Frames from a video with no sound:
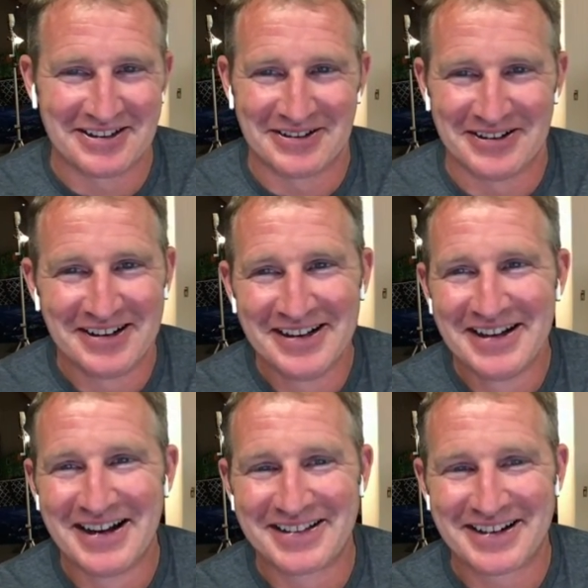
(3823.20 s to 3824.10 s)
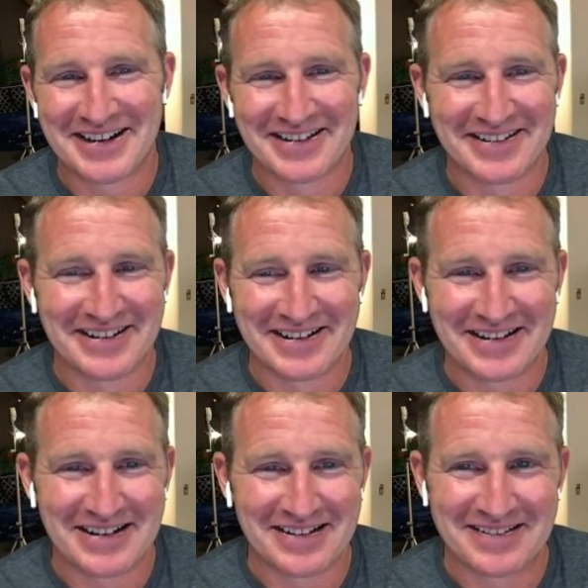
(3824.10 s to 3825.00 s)
either. It's kind of
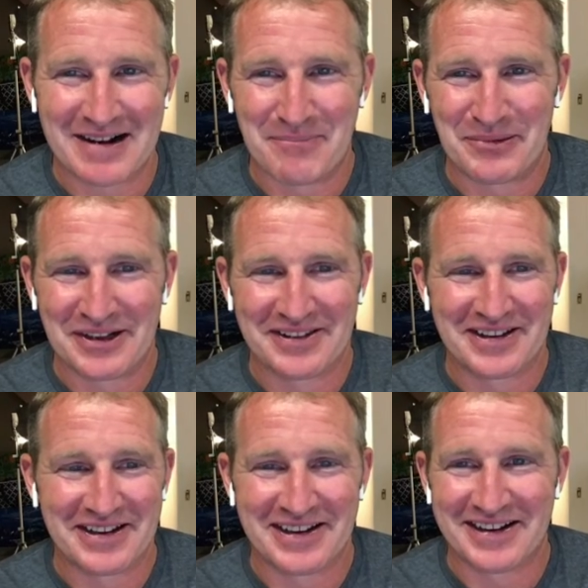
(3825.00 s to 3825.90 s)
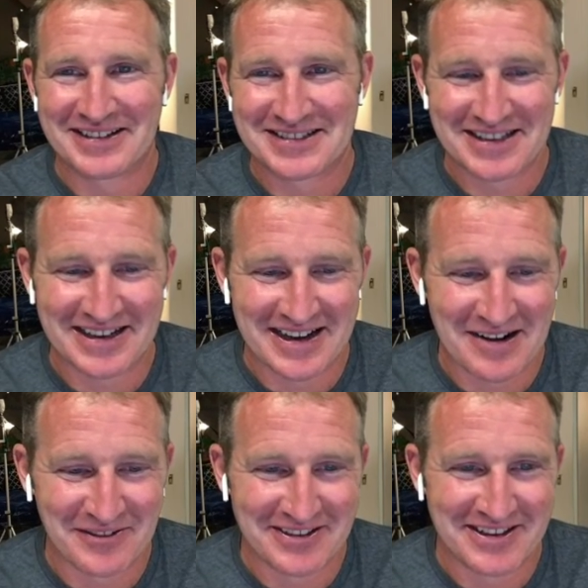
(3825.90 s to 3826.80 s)
like it's completely against uh,
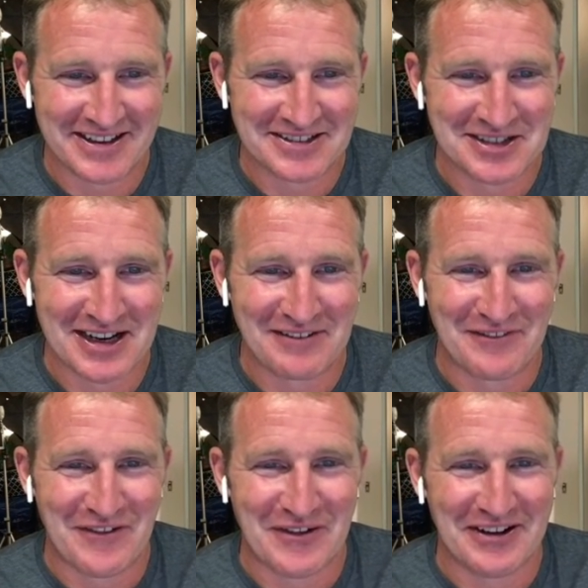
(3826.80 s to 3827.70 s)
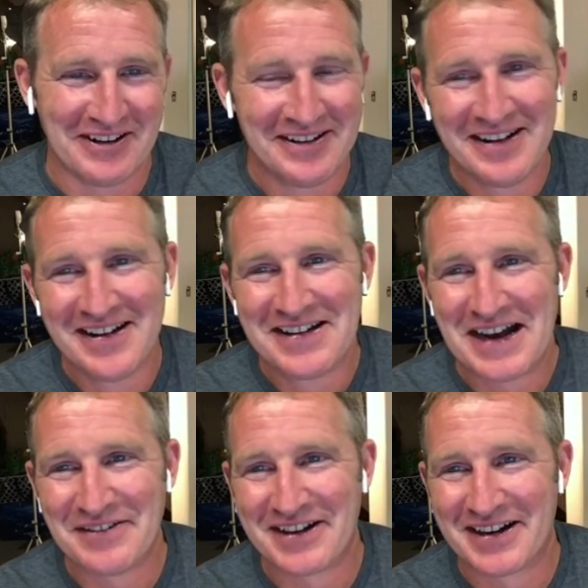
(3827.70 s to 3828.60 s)
everything I stand for,
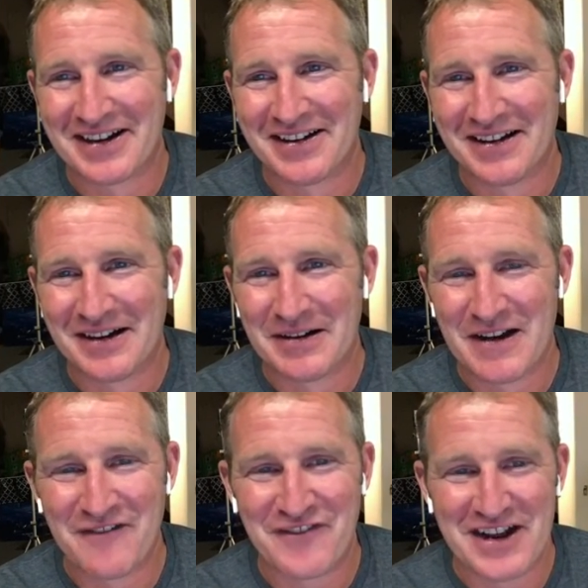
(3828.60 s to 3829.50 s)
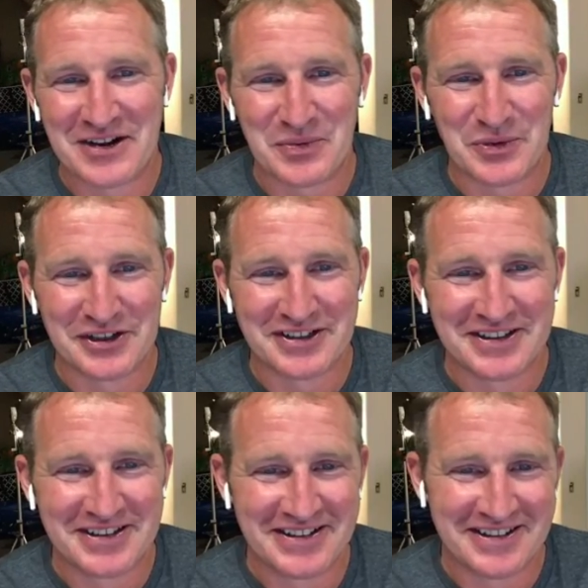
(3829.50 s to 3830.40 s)
having a, a, a fake wood
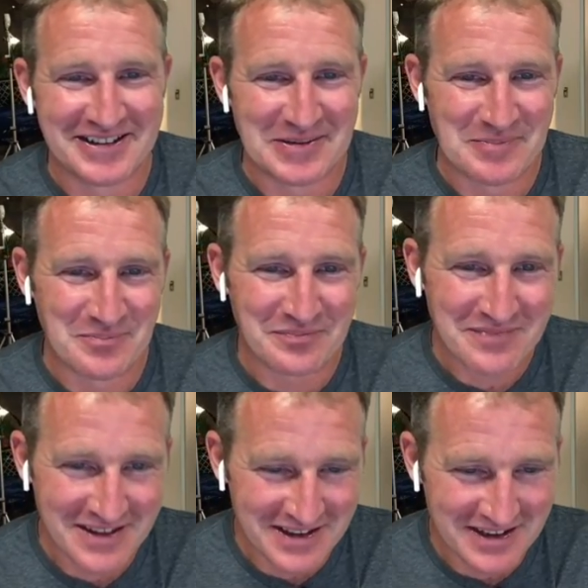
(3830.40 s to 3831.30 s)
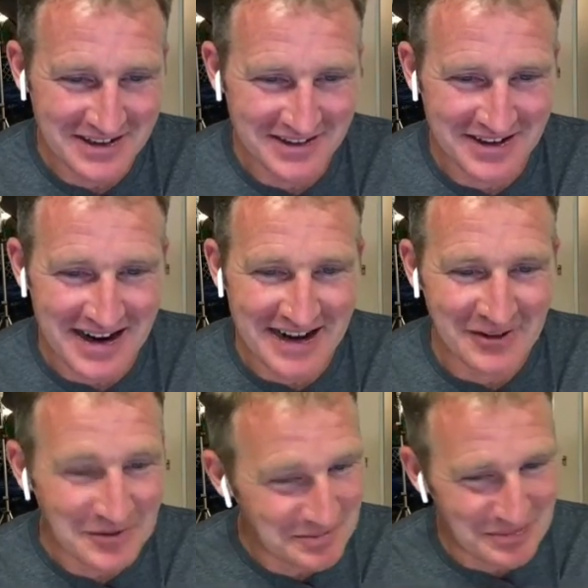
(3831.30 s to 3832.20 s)
um,
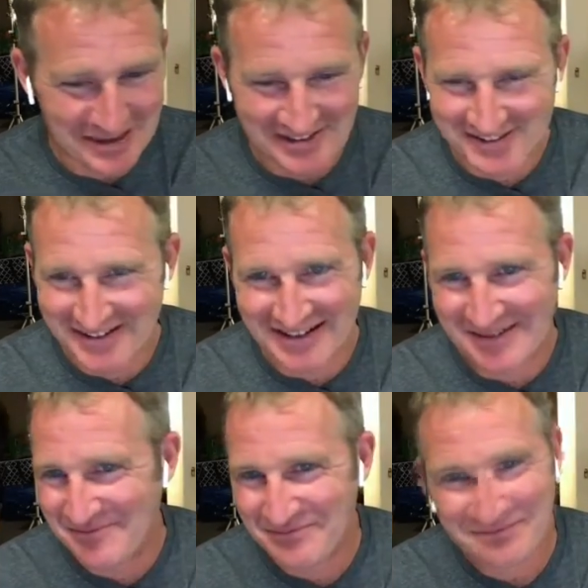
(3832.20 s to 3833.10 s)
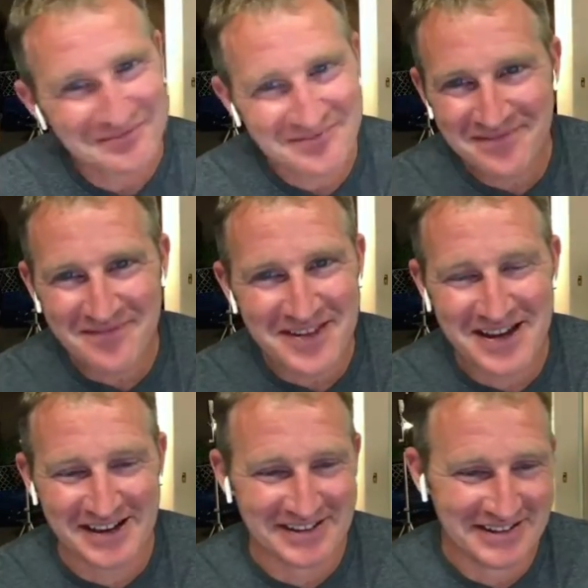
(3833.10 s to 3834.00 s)
tile. But uh,
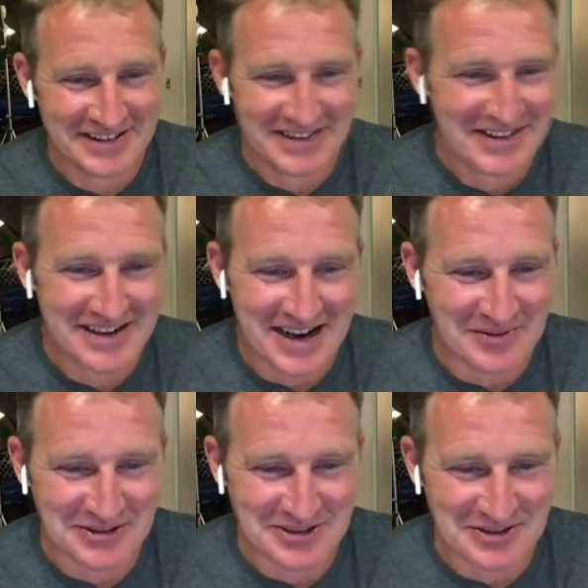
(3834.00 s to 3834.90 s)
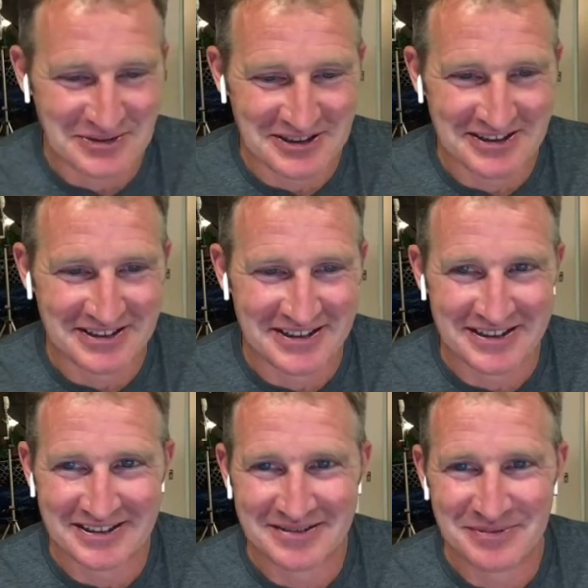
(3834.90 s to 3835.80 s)
hey, I wasn't the one
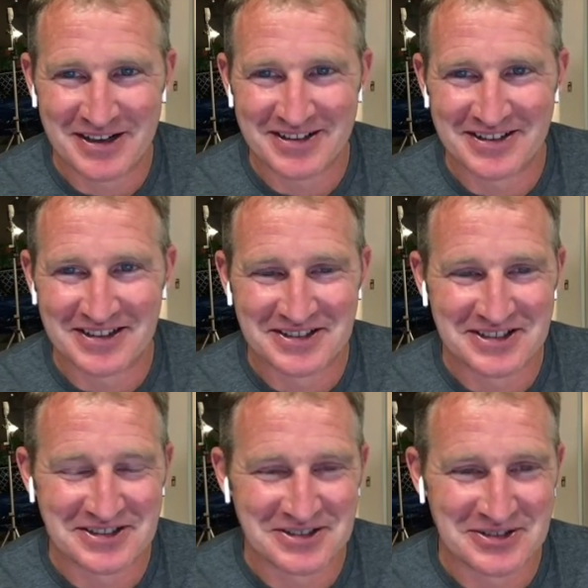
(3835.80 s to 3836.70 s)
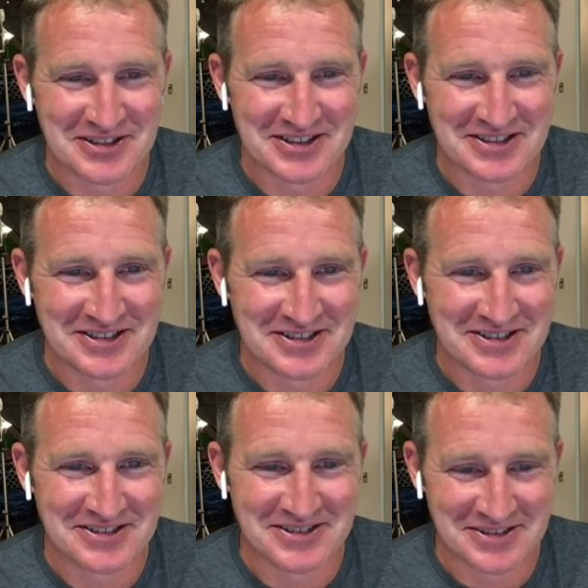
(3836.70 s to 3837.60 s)
uh, making the decisions on this. This
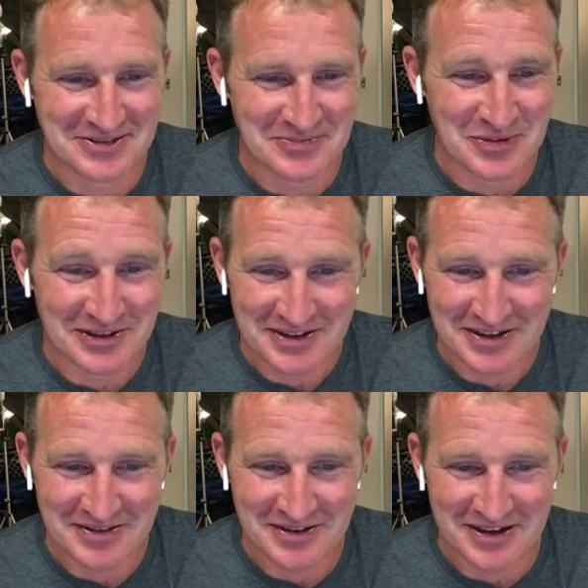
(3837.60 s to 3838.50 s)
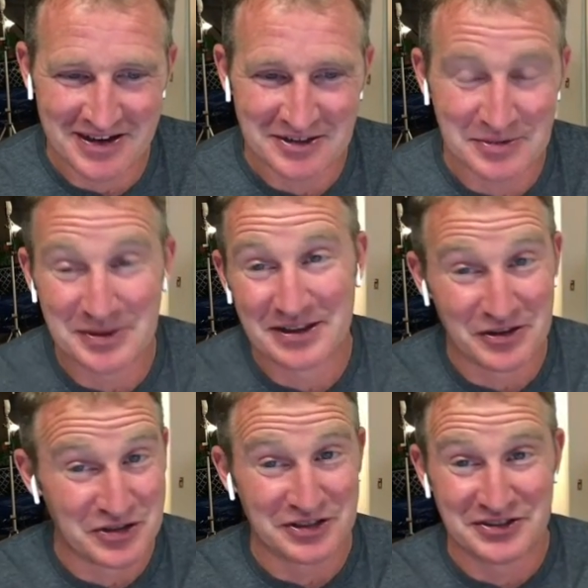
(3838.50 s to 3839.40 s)
is just what the the customer. I mean,
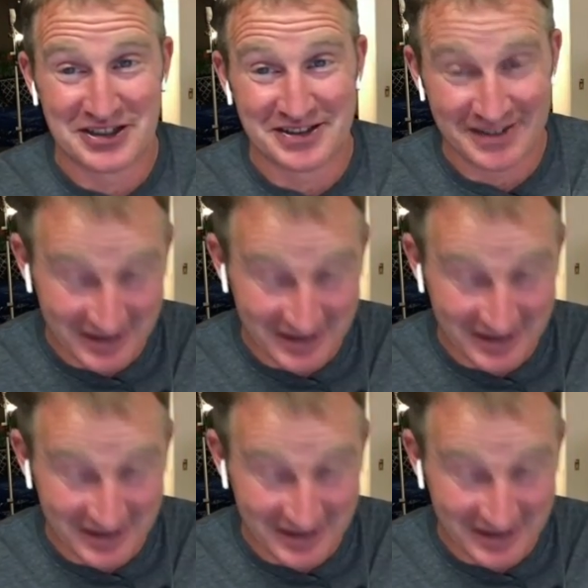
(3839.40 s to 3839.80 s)
you should have seen the